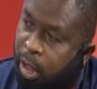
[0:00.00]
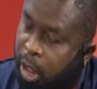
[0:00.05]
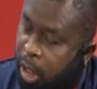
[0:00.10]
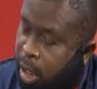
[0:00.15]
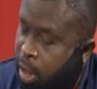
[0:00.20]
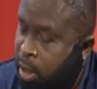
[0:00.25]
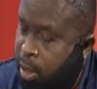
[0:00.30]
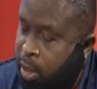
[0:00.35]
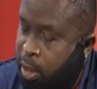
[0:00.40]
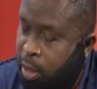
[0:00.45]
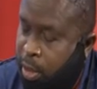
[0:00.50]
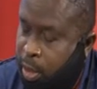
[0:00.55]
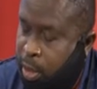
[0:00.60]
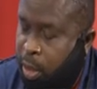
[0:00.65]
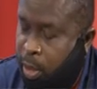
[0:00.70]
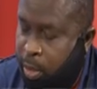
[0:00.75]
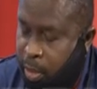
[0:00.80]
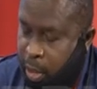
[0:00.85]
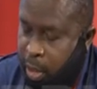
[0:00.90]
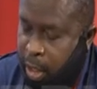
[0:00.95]
And
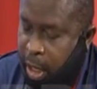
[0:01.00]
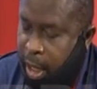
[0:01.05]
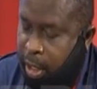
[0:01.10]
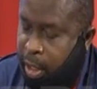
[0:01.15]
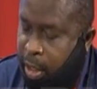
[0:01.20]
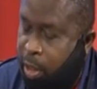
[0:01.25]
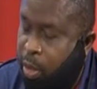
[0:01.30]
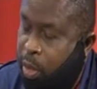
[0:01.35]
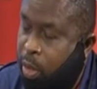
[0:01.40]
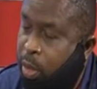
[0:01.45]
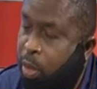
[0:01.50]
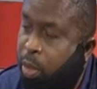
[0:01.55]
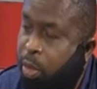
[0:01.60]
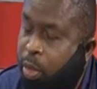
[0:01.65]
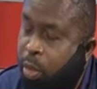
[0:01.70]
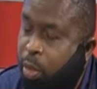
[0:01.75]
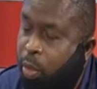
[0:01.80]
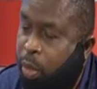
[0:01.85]
some, like in Loot,